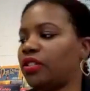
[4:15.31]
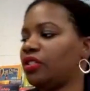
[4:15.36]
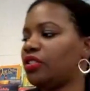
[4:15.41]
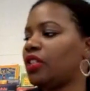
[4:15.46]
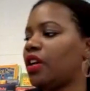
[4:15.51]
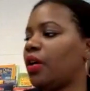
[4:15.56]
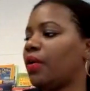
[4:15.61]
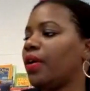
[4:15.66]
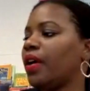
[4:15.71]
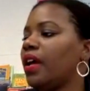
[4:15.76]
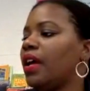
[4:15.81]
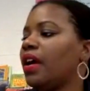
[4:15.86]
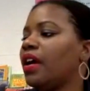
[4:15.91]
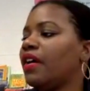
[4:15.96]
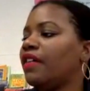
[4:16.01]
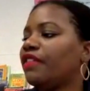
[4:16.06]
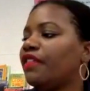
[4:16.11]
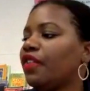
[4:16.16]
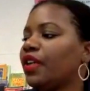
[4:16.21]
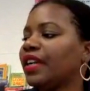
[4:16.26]
So,
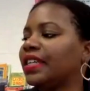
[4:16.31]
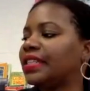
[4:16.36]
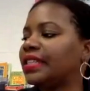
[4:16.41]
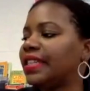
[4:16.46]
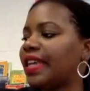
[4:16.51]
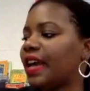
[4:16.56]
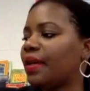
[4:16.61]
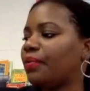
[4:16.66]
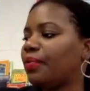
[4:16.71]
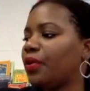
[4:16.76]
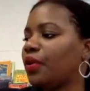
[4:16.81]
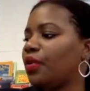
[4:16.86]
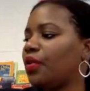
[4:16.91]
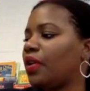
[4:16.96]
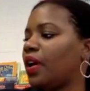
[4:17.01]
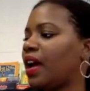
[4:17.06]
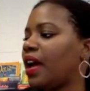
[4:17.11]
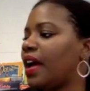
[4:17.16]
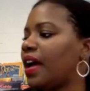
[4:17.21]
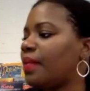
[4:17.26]
for example,